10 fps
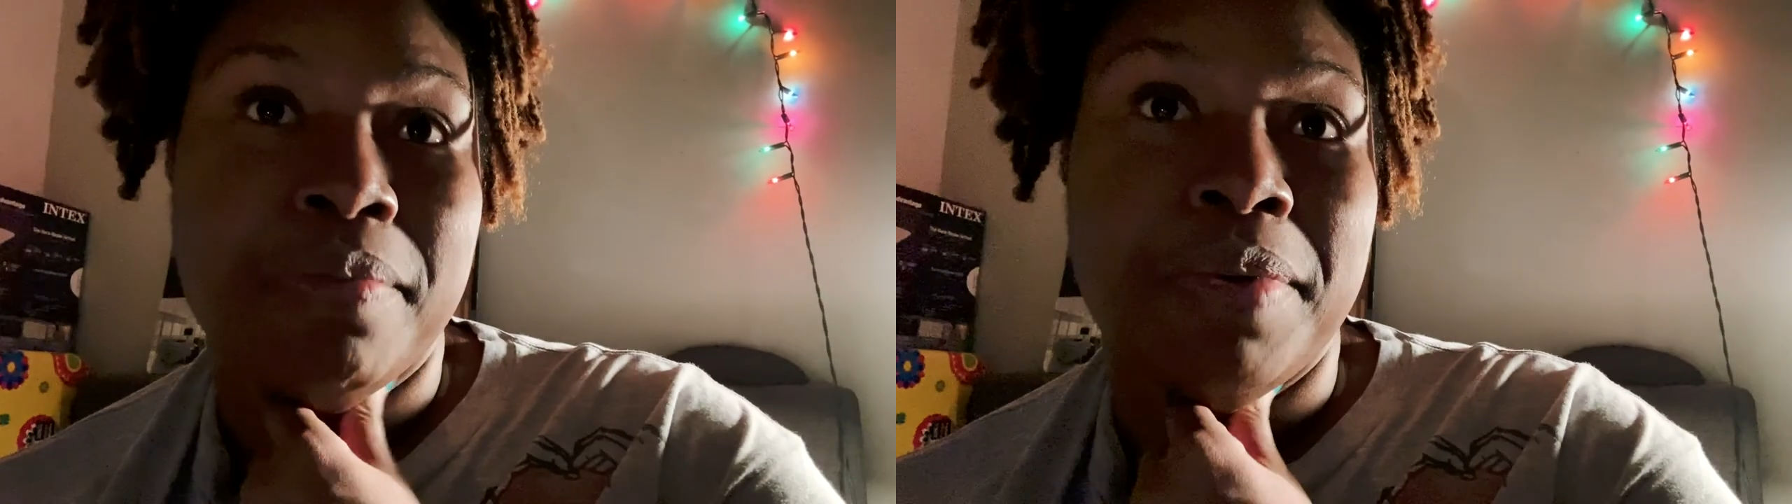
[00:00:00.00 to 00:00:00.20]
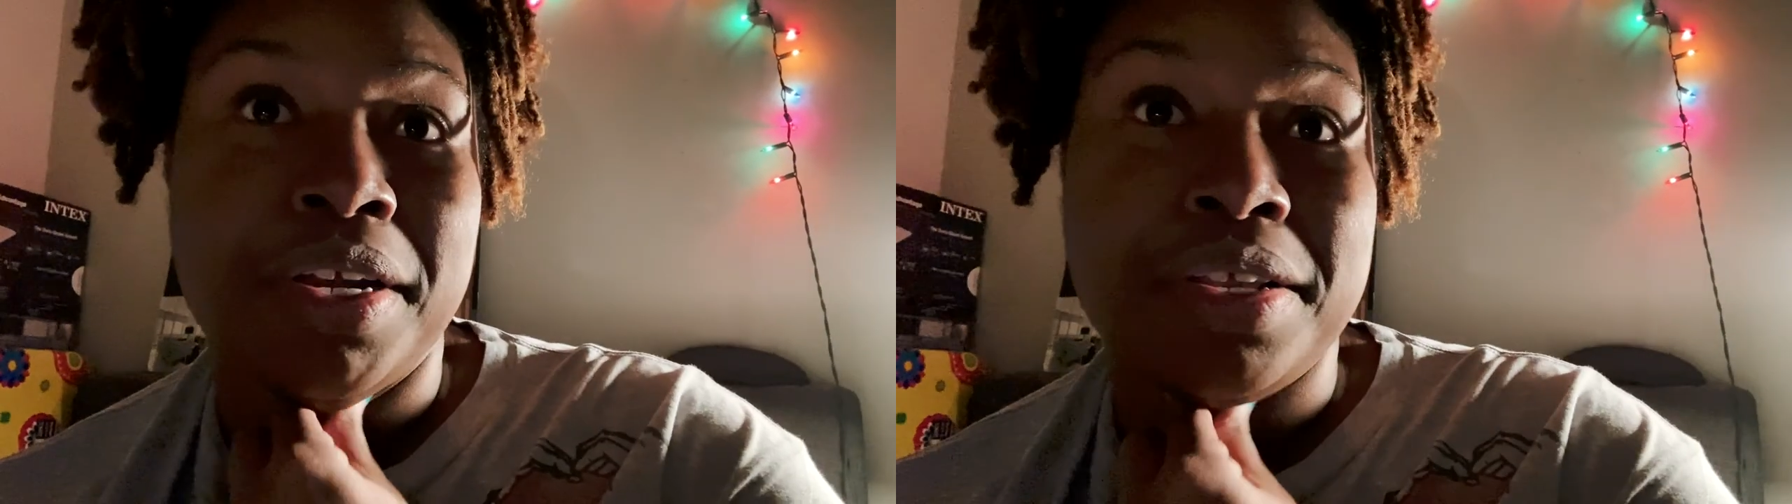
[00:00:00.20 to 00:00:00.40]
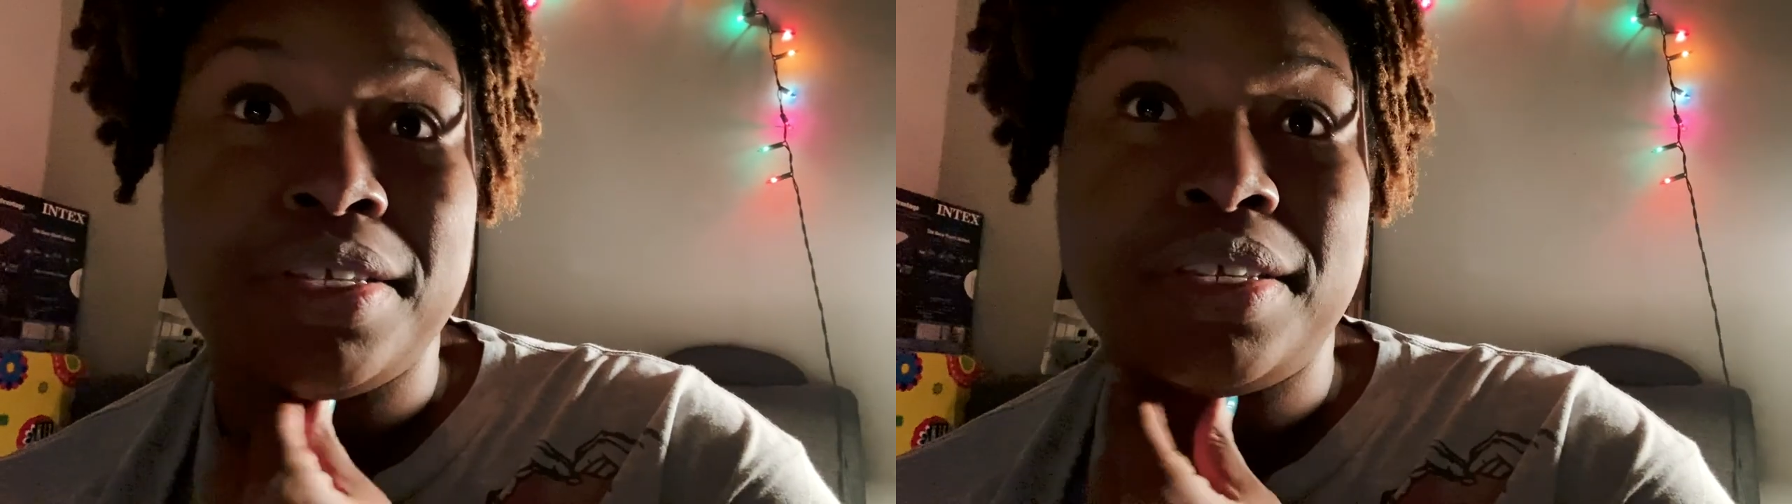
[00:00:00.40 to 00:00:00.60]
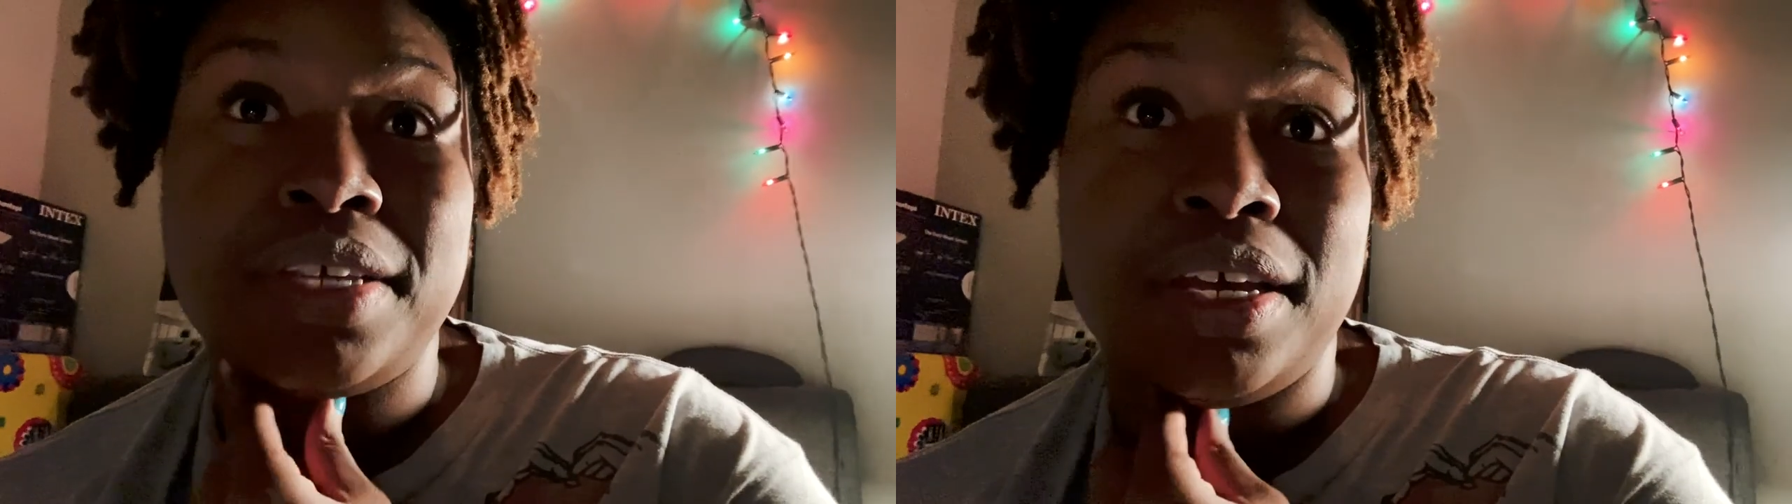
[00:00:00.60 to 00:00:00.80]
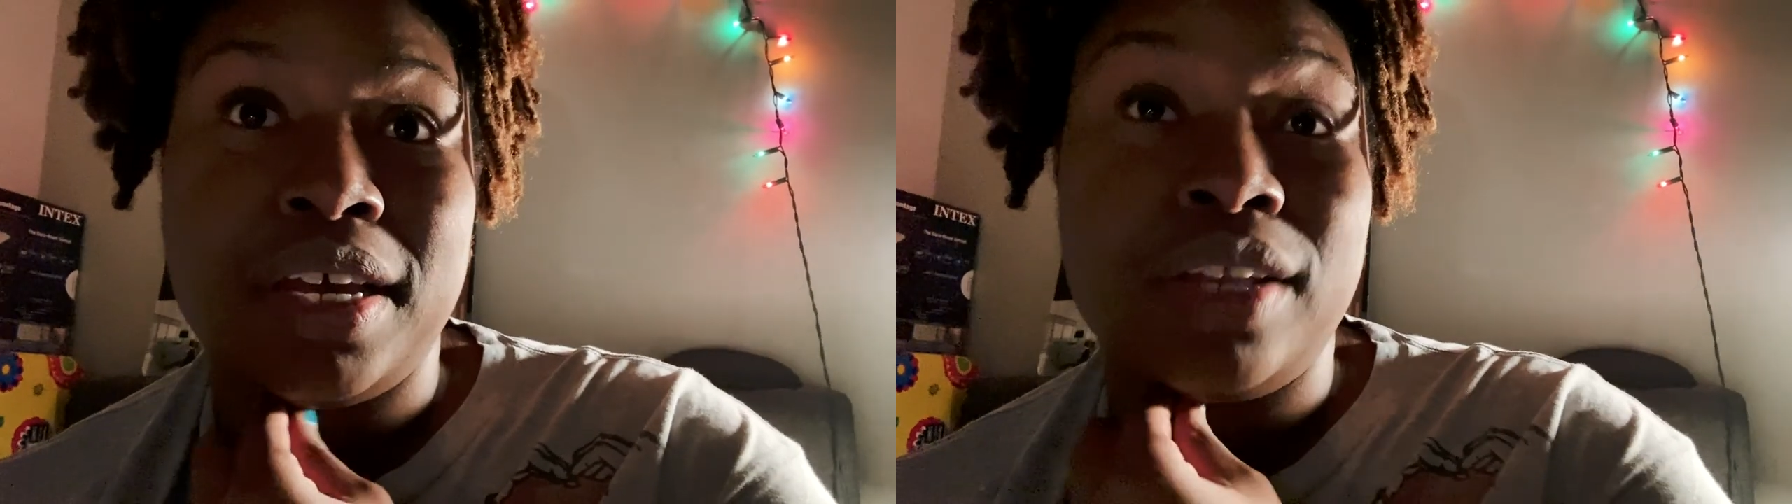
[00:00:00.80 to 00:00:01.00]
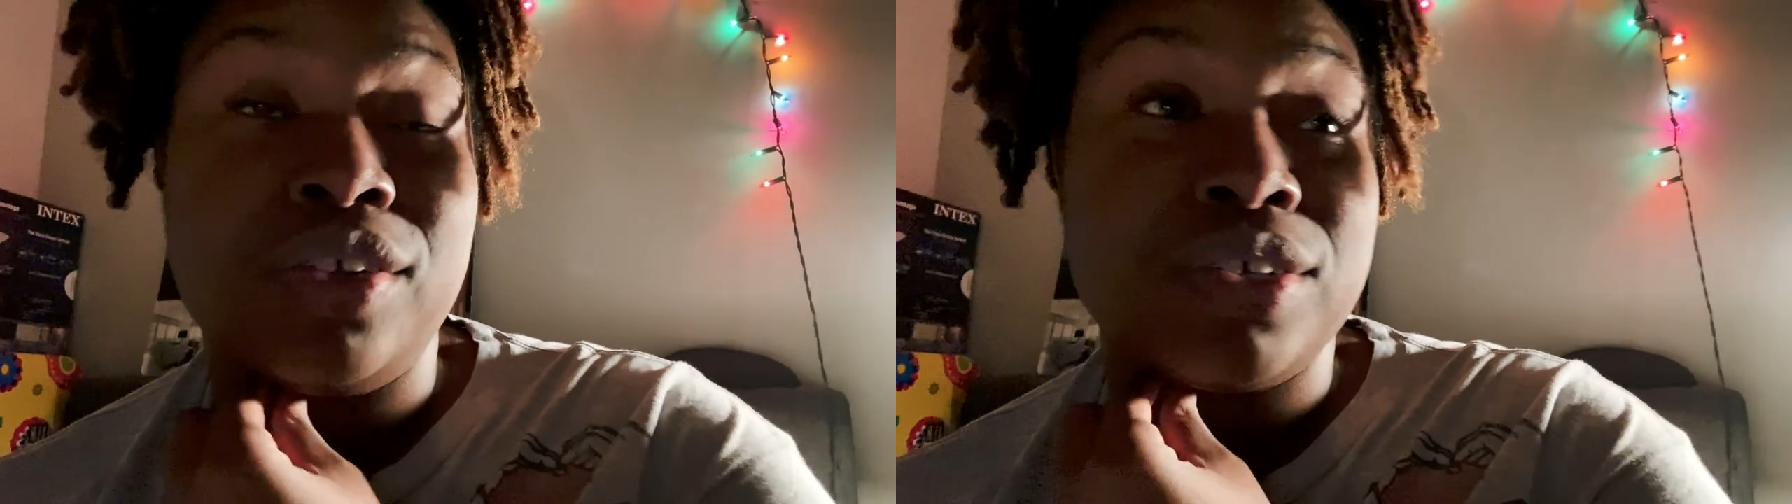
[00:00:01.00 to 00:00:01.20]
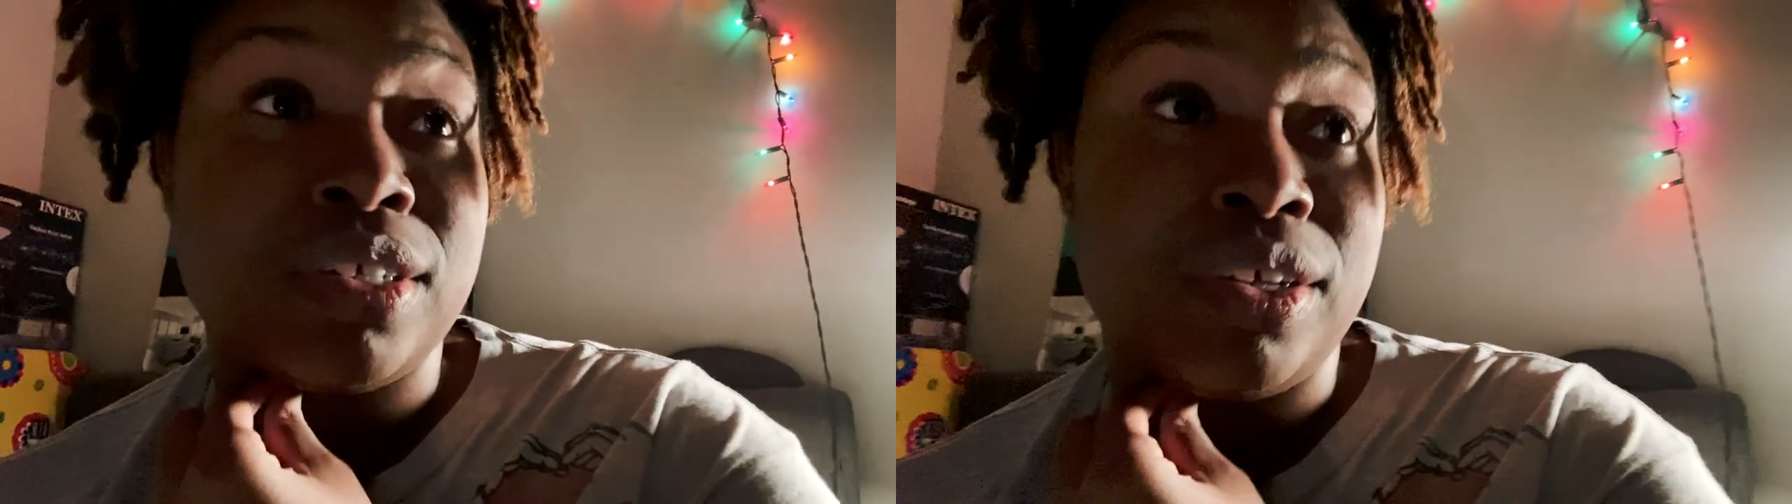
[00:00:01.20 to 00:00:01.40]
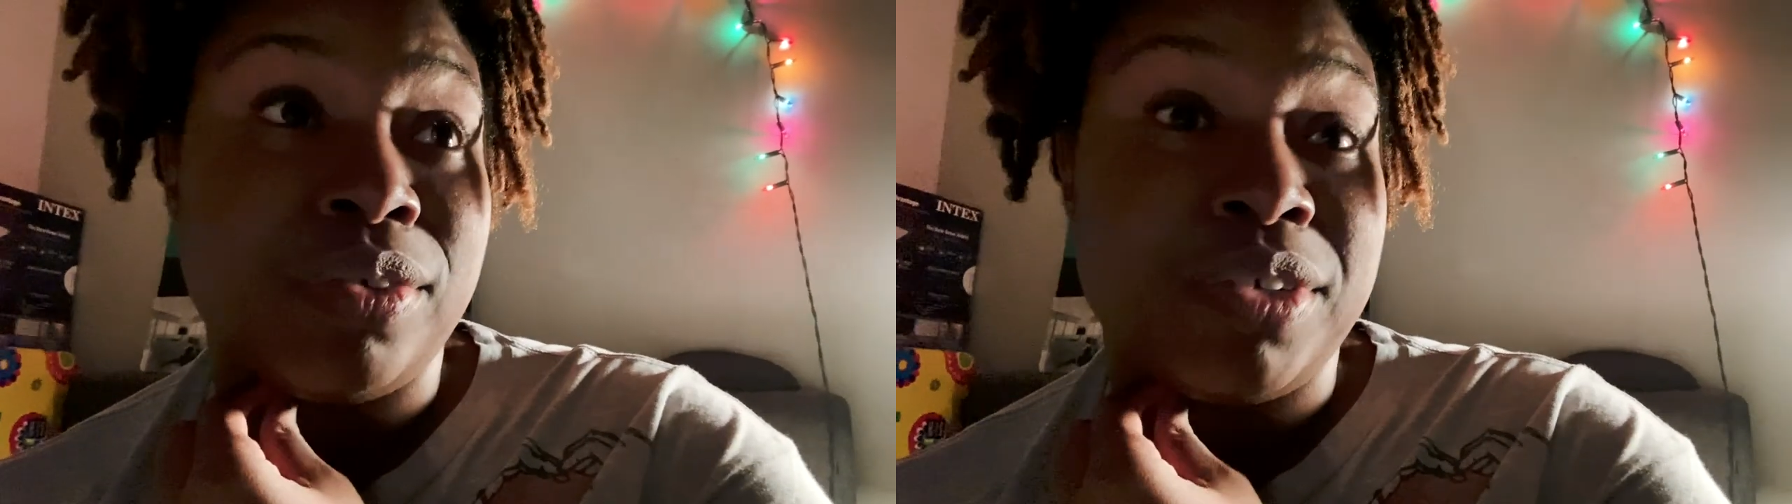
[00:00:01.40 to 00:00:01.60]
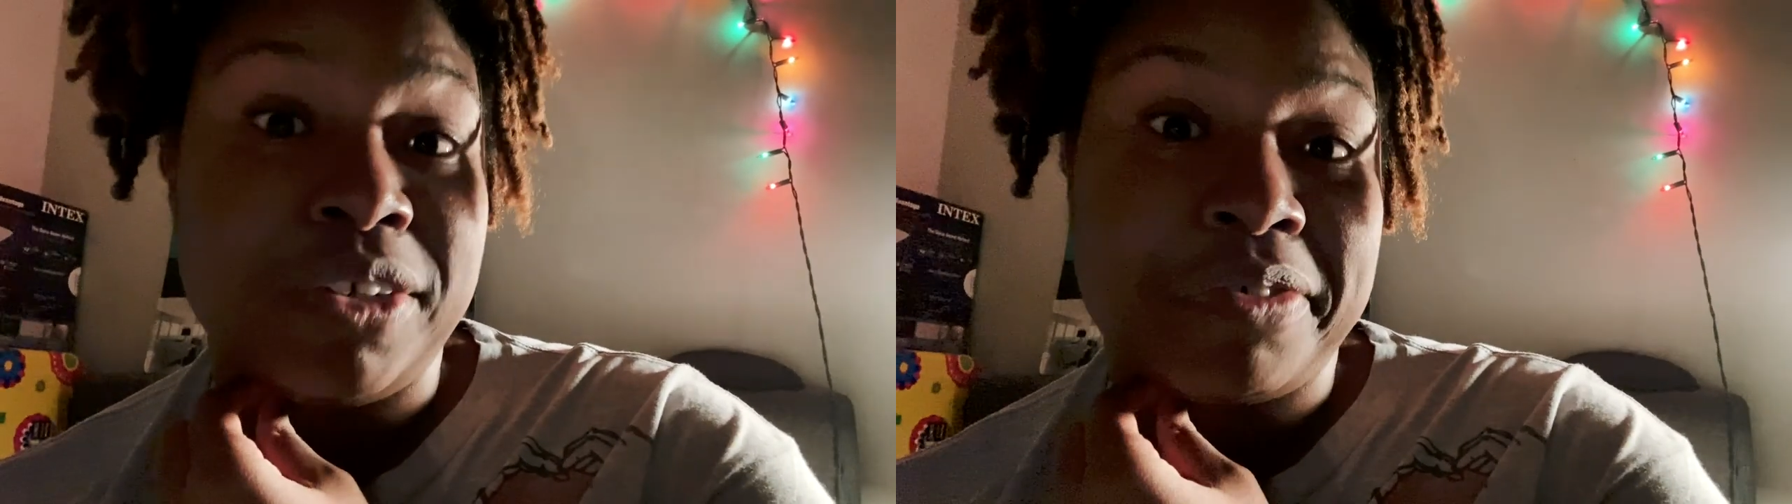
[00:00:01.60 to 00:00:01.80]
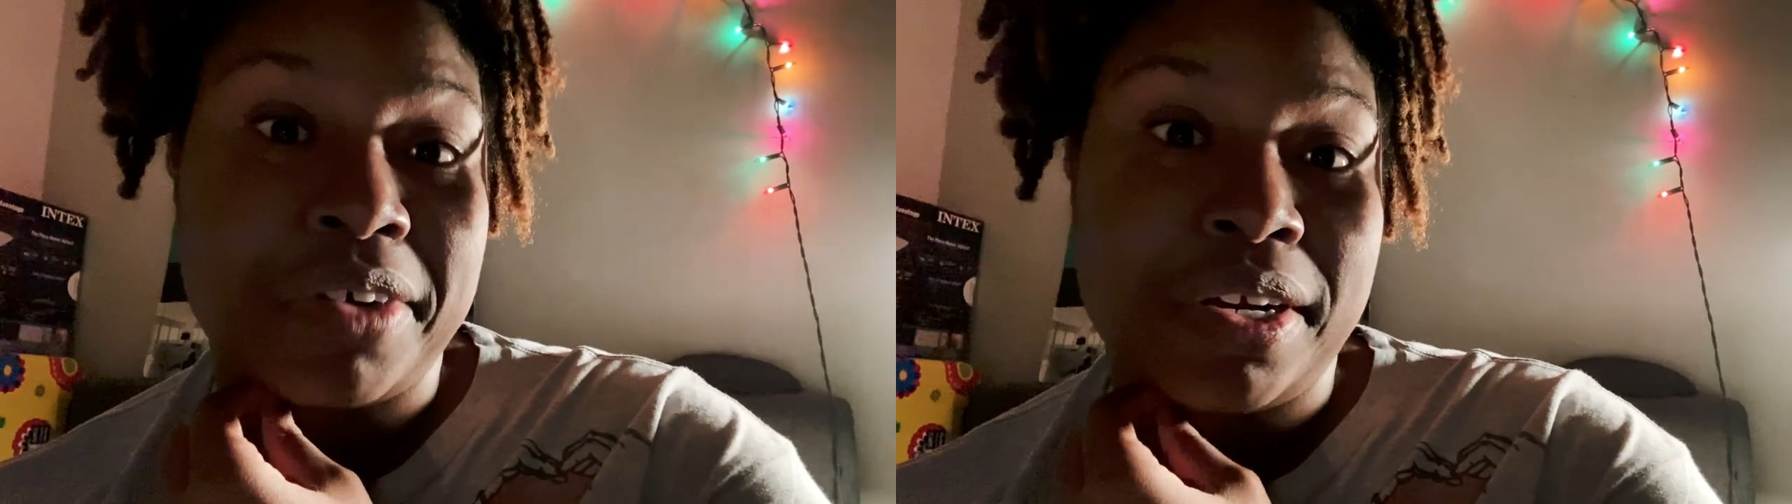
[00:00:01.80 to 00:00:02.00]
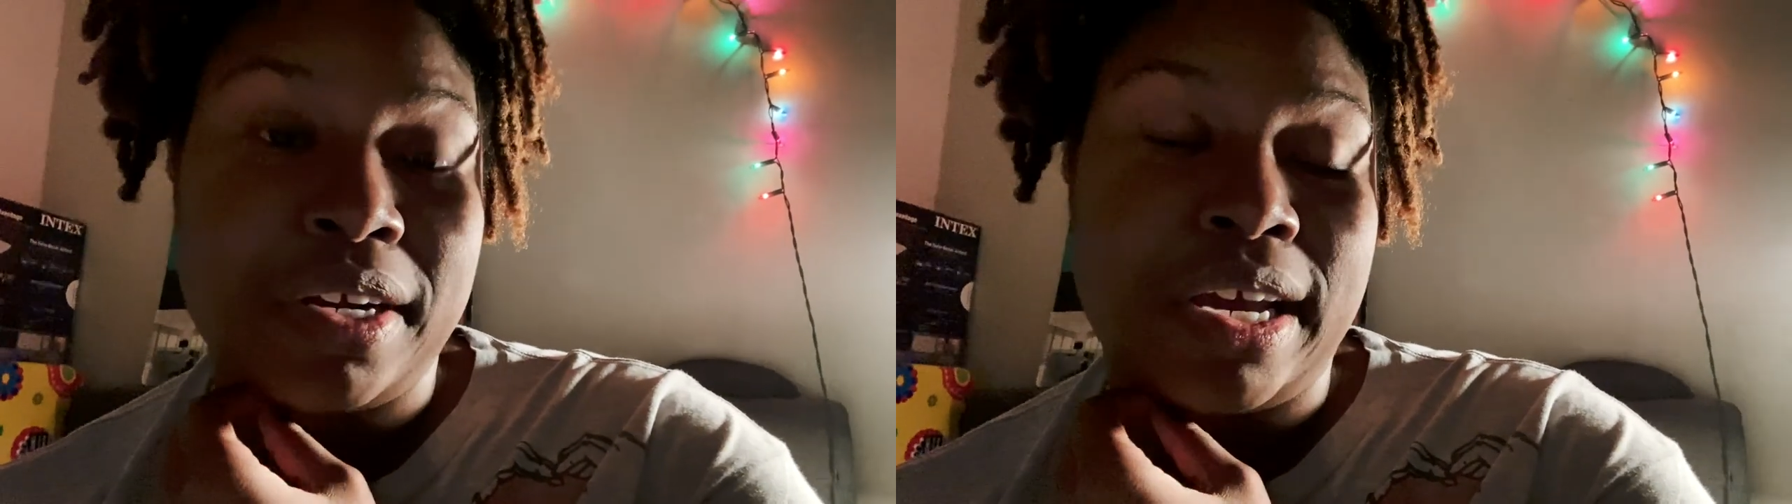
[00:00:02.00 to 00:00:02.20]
but it looks a little different,